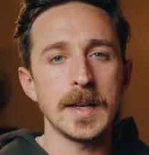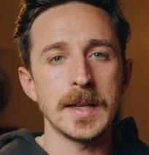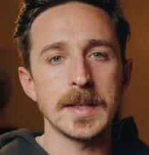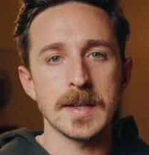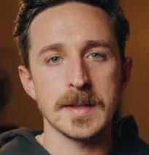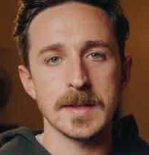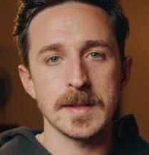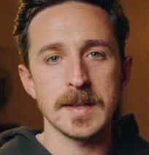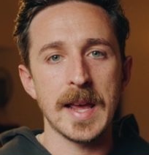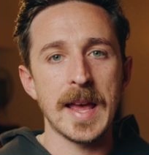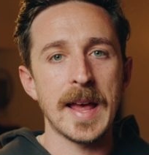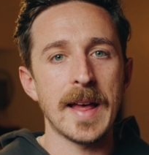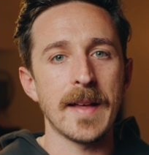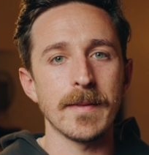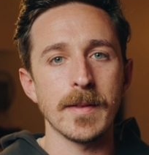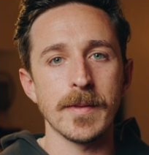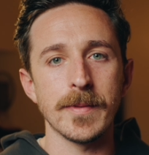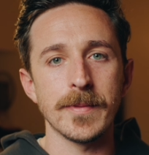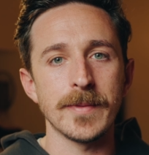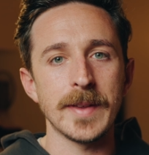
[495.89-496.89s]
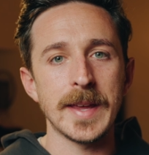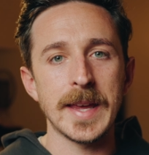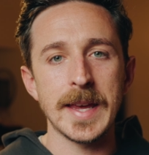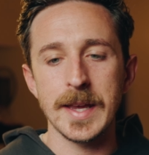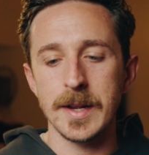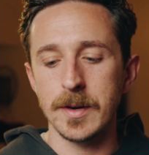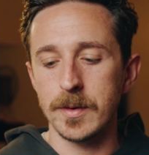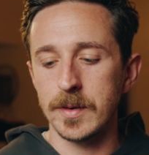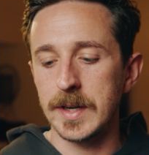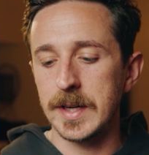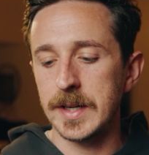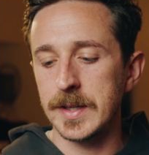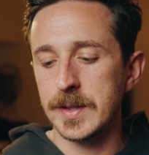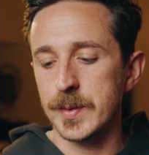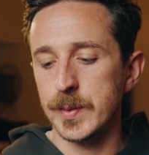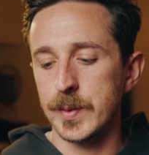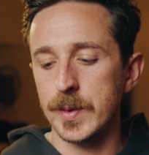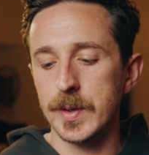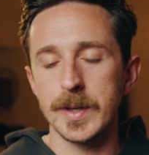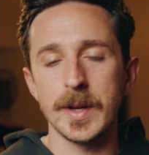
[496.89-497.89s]
It doesn't have a fan or any
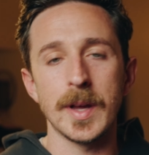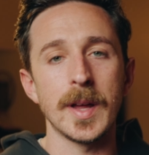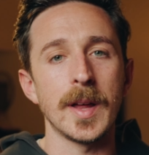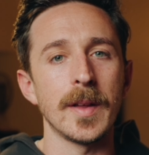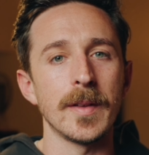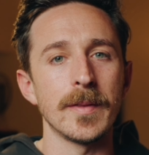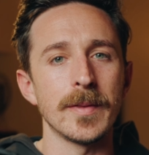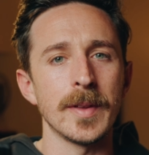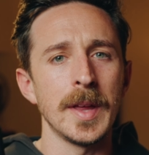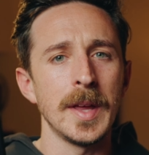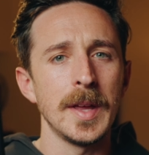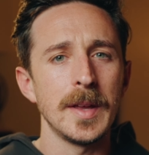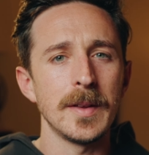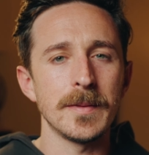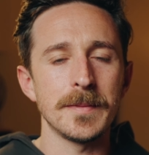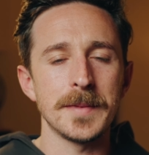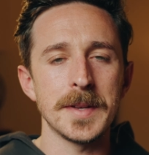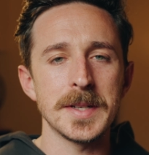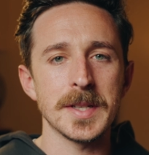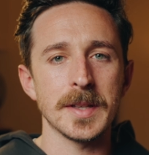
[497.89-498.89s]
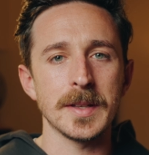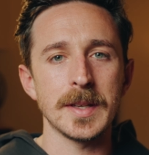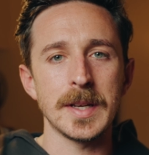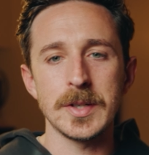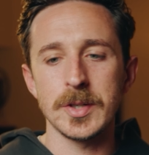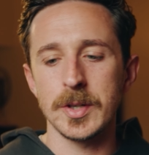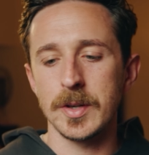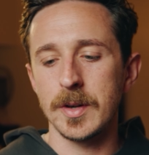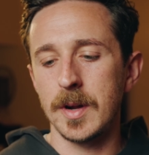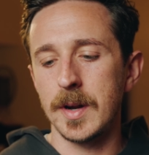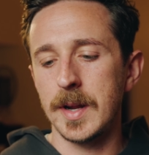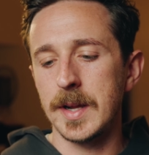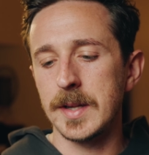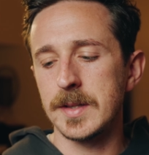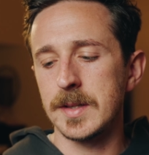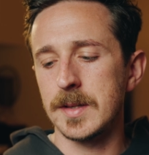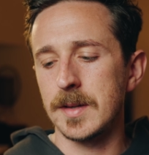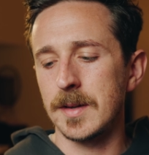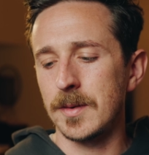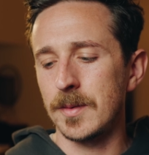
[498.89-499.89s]
sort of ventilation on it,
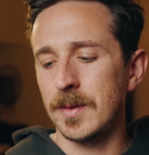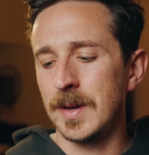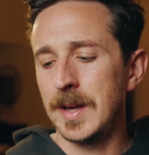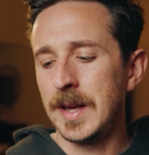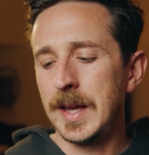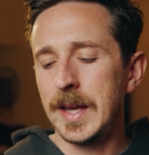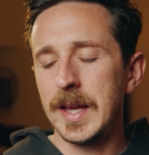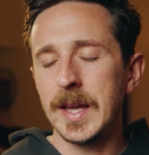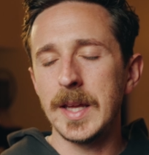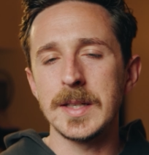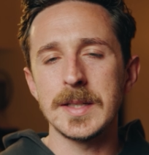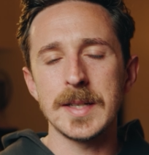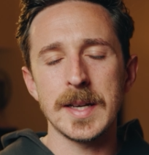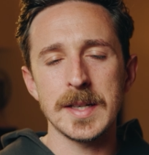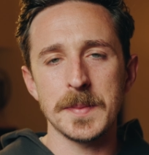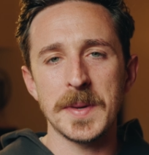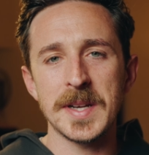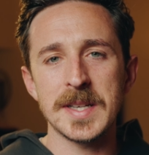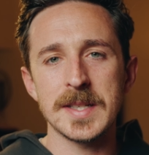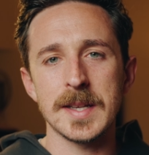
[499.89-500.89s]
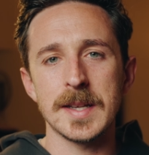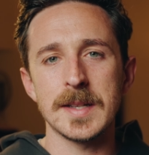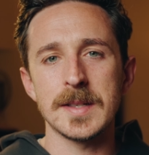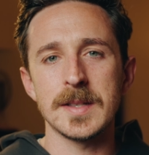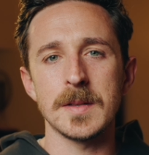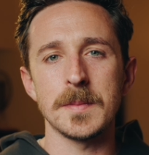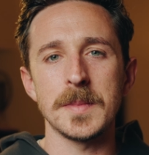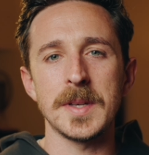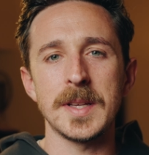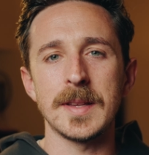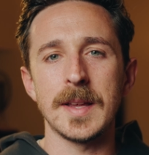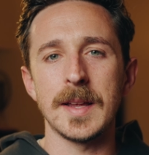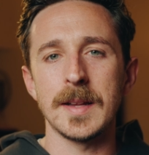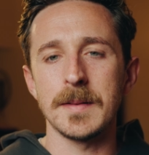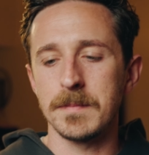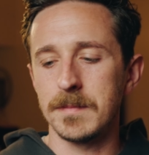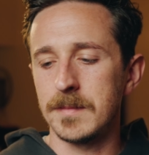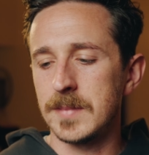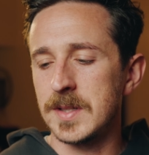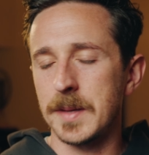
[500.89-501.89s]
so it does make sense to me that
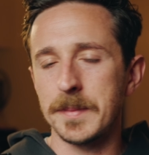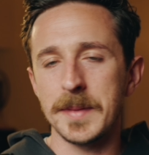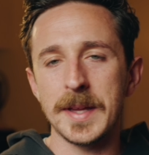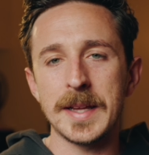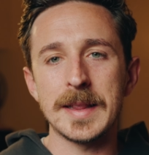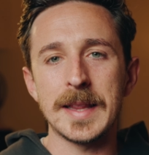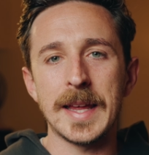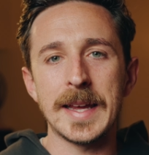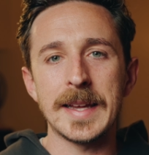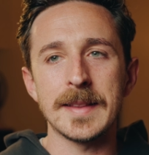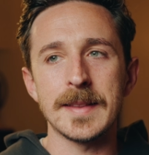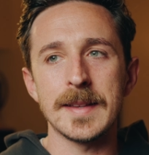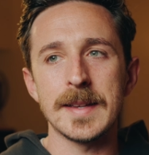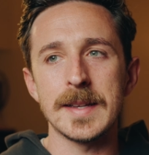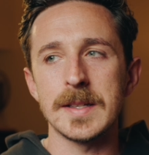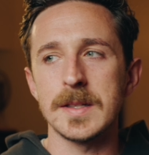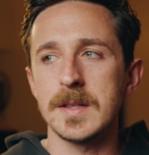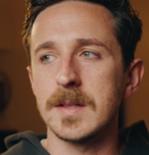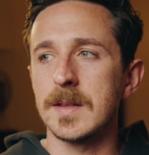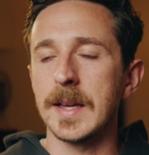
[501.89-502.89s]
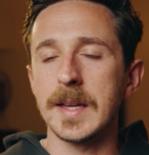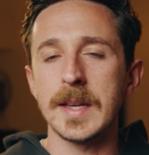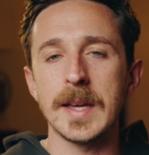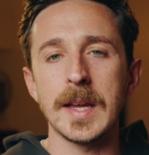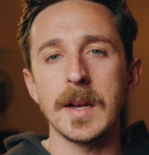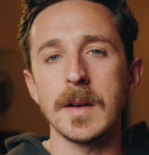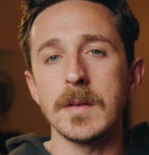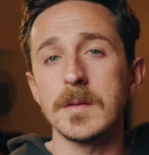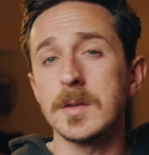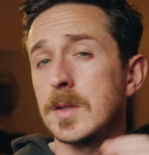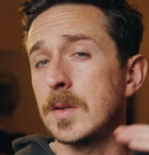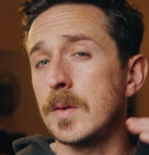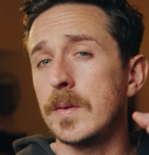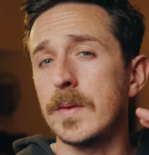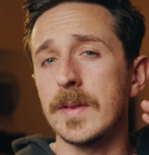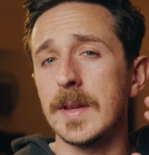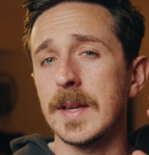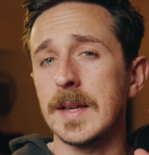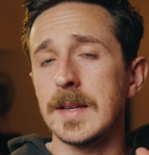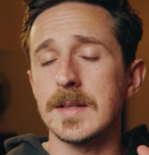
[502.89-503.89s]
something like this that can do
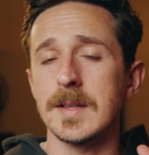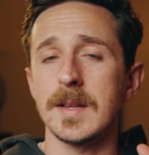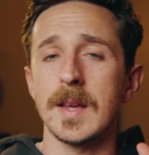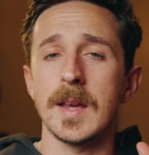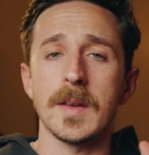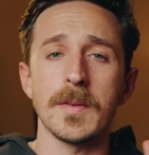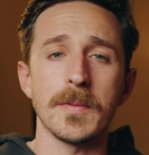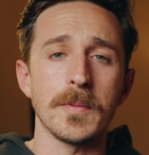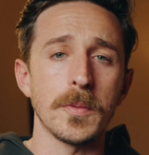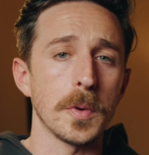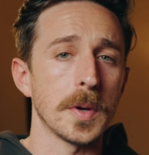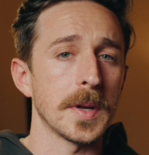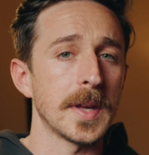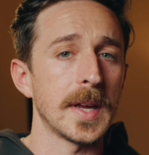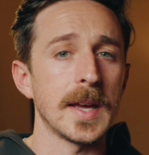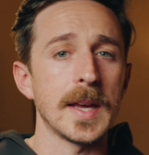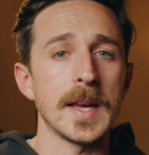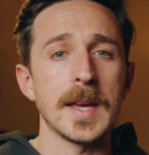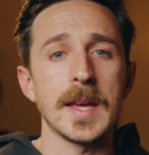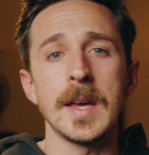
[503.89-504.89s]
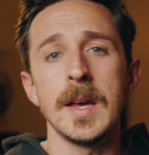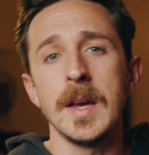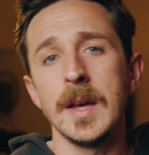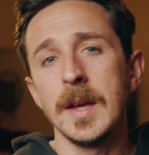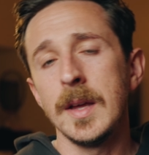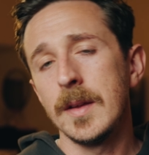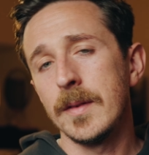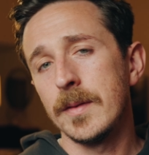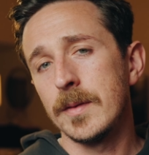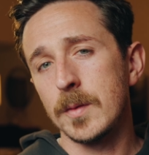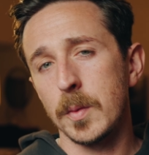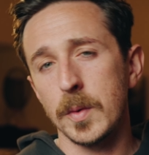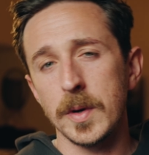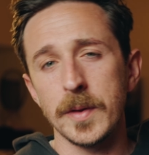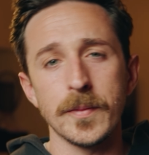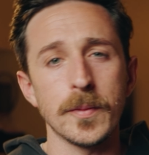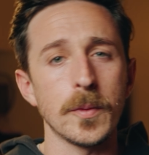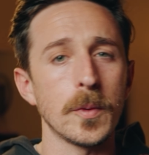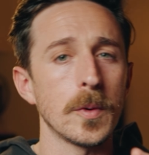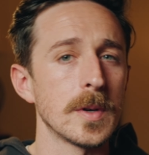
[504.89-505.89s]
things like 4K,
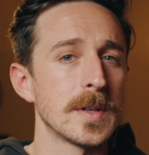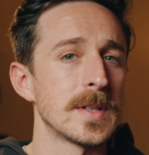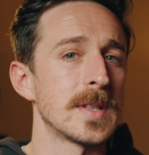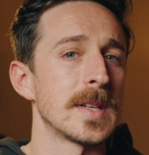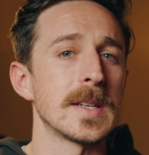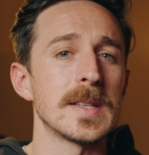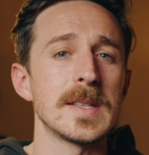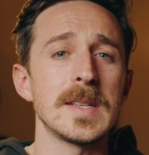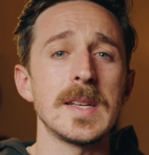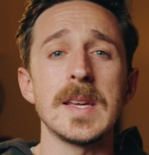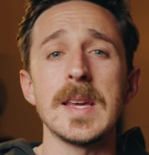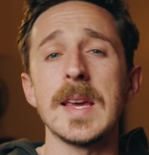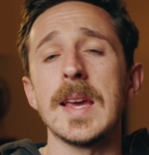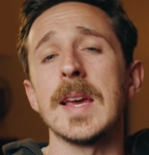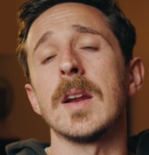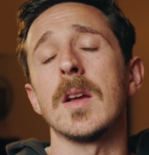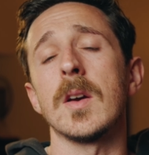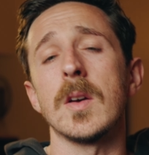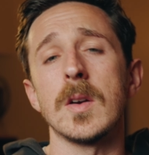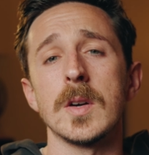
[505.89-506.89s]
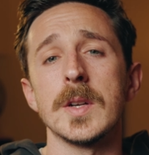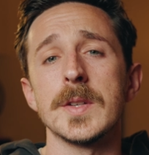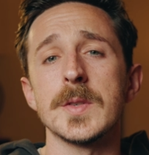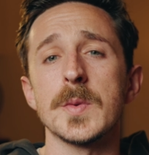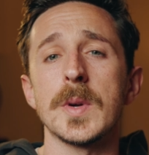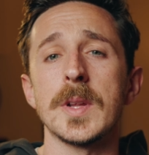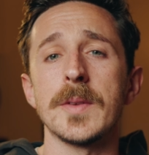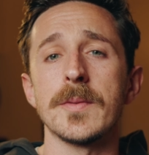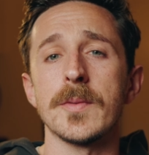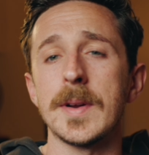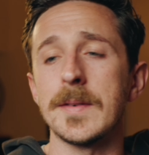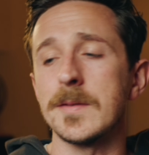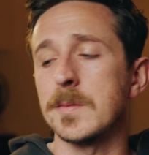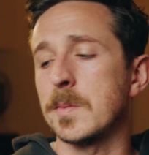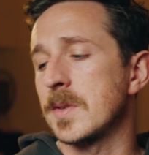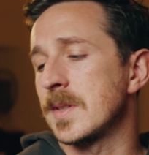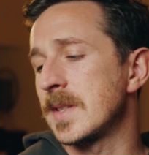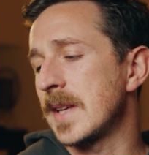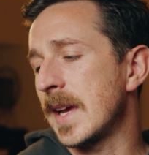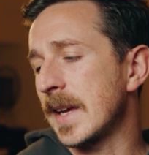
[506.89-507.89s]
24, 60, and 120 frames
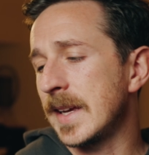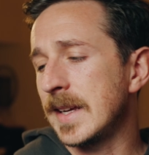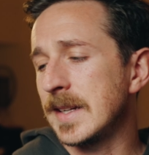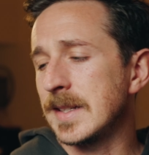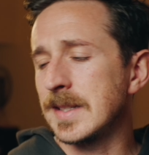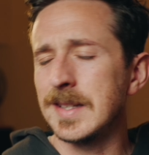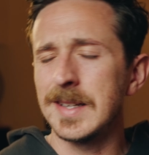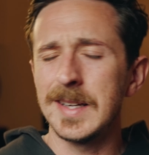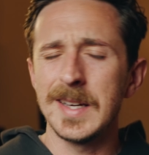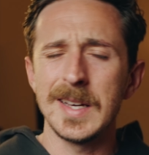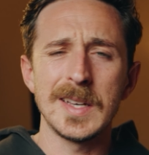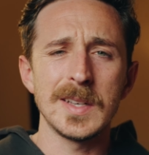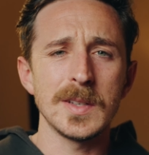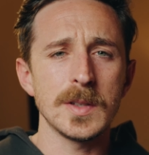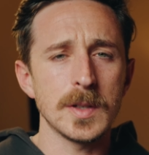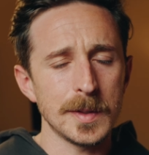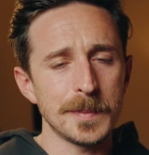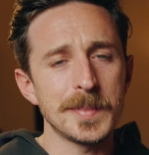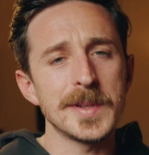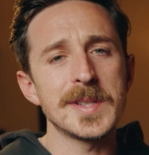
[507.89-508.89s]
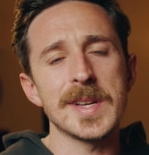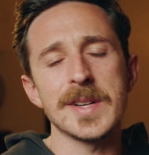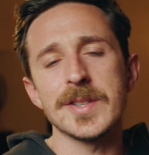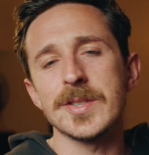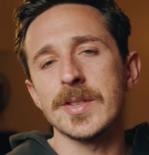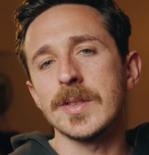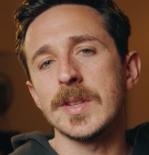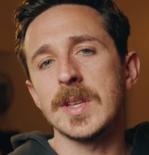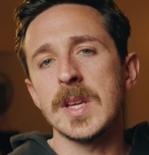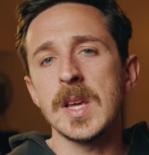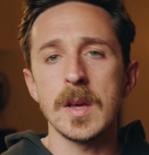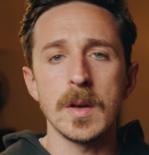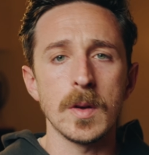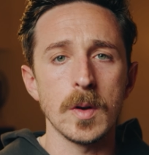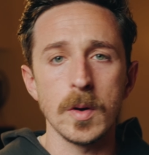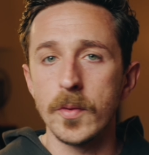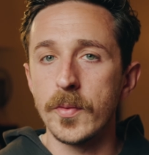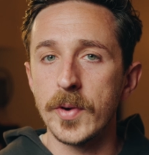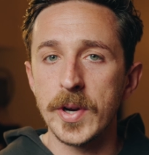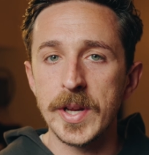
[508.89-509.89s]
per second could potentially
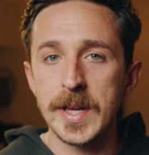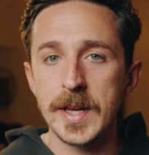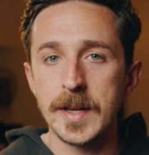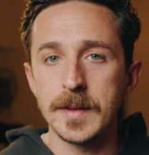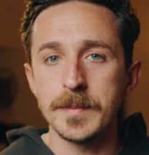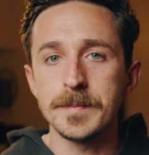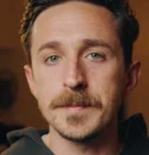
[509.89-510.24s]
overheat.